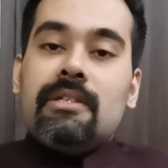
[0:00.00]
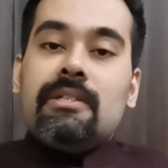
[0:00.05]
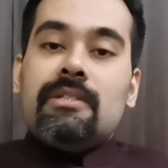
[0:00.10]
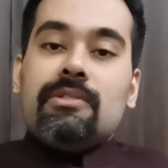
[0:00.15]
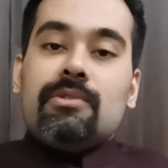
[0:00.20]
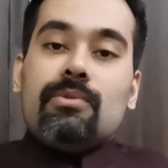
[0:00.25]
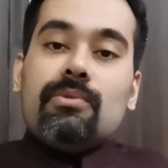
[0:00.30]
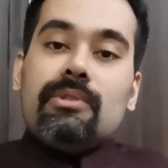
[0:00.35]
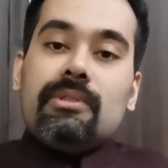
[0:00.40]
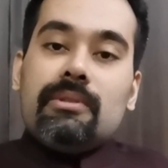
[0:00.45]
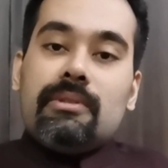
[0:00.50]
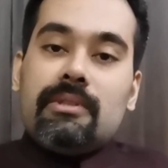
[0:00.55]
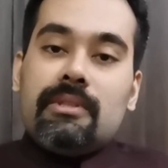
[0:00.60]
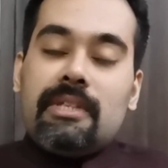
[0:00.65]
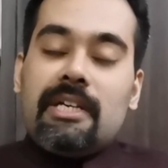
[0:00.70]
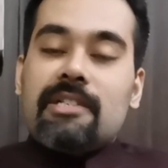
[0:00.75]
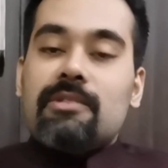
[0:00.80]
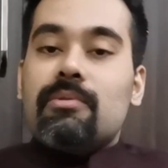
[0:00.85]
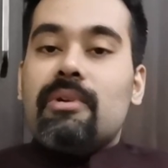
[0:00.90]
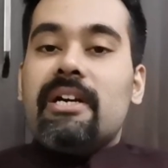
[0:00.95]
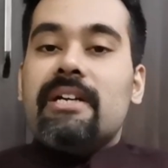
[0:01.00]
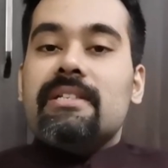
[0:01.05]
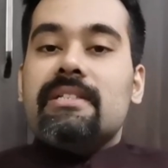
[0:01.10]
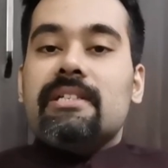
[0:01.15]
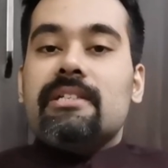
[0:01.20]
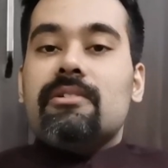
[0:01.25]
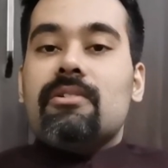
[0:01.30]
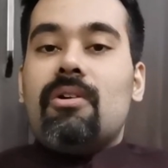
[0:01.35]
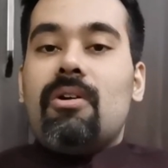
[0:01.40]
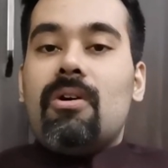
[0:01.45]
So that's why I
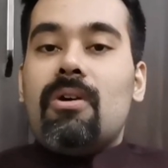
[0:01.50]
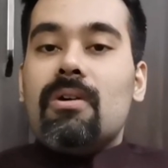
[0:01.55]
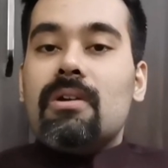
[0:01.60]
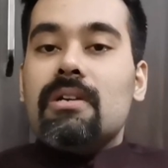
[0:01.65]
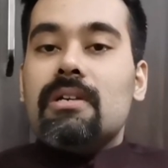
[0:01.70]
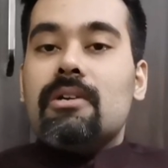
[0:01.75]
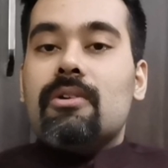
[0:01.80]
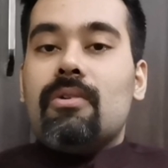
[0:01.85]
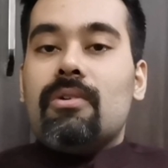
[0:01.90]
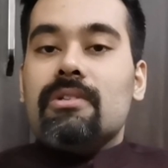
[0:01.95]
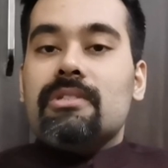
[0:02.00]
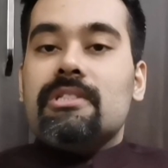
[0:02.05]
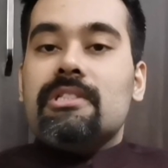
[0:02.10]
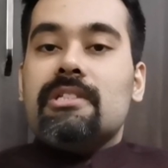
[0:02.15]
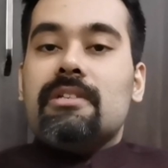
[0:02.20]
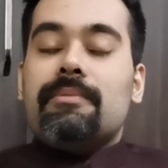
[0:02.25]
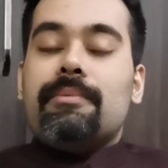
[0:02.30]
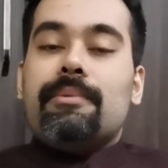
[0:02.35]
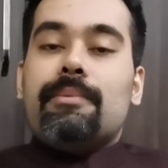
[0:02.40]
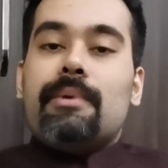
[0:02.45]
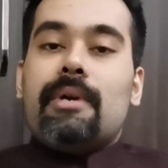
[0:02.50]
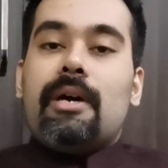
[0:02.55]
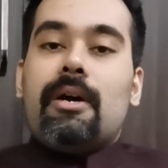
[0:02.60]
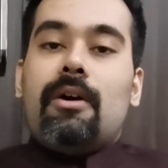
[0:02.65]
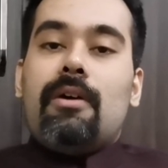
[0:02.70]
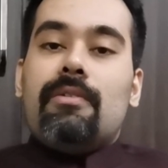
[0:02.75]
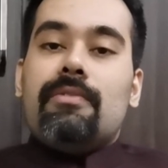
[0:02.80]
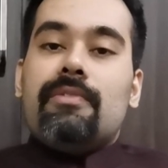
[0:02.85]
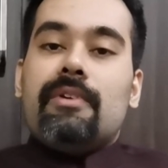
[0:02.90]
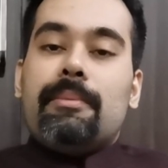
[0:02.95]
said all causes of
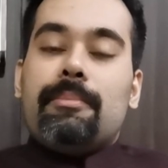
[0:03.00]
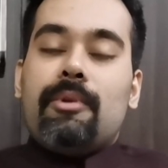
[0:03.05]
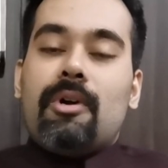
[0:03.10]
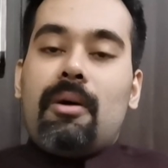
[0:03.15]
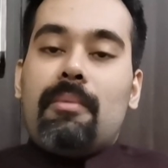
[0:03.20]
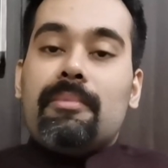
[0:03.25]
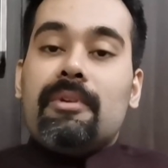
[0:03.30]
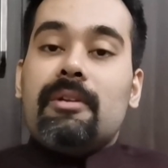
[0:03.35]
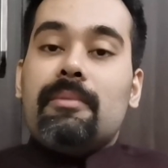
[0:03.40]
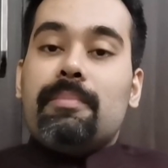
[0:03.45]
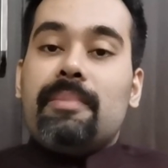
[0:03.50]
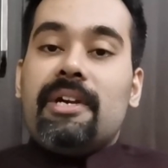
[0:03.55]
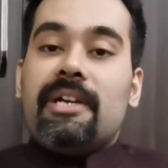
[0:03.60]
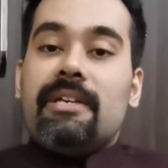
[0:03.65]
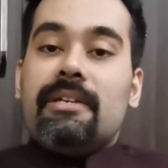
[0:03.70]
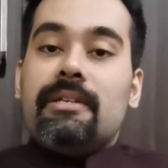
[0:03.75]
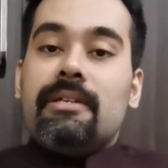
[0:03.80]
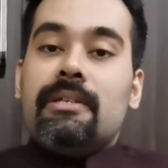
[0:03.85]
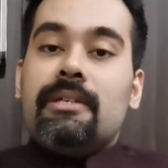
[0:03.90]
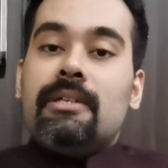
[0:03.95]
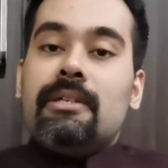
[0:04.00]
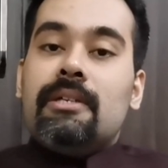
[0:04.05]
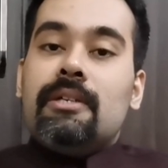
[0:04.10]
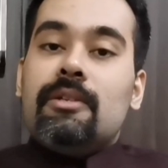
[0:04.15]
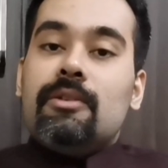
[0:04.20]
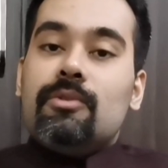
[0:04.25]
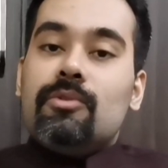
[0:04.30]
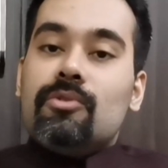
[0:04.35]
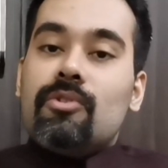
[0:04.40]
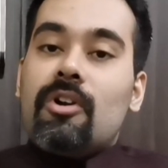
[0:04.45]
abdominal pain
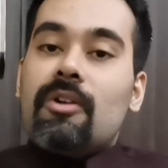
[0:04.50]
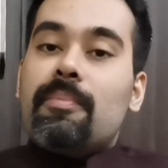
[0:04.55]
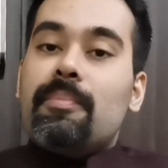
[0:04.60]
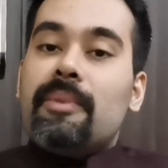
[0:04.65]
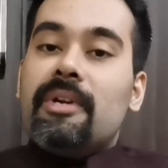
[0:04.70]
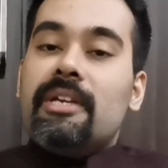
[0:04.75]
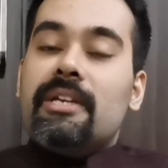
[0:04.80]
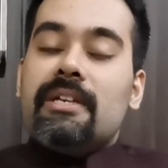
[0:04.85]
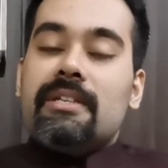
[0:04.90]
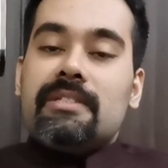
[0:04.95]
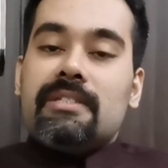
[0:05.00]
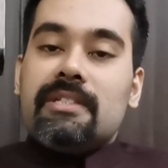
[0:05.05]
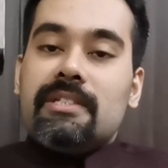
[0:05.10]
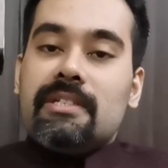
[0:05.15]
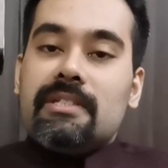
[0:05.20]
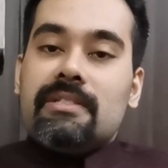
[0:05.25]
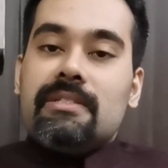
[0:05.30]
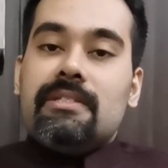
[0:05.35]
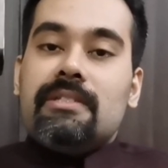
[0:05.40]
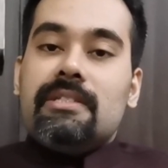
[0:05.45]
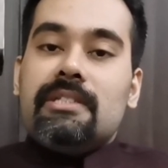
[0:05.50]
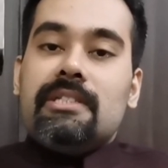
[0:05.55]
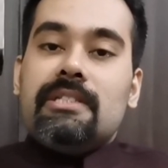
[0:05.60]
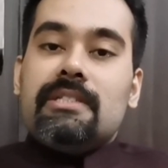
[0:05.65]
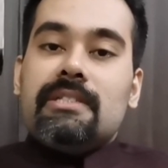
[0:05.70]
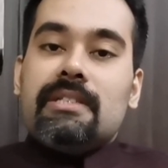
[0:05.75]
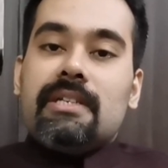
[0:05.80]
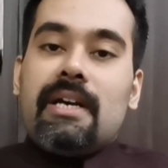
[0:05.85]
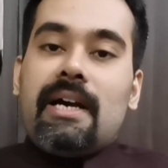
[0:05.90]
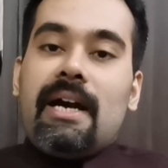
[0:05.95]
do not mean a serious
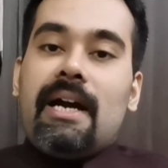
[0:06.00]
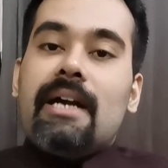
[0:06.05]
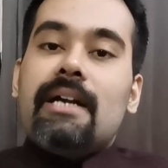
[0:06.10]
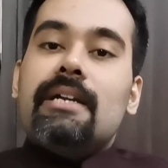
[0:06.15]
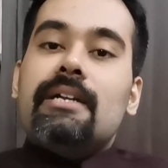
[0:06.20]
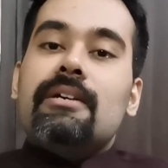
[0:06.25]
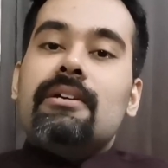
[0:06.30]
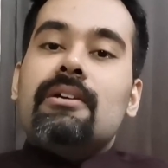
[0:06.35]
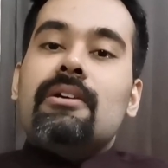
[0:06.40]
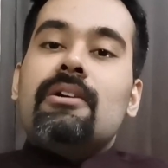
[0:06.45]
disease, and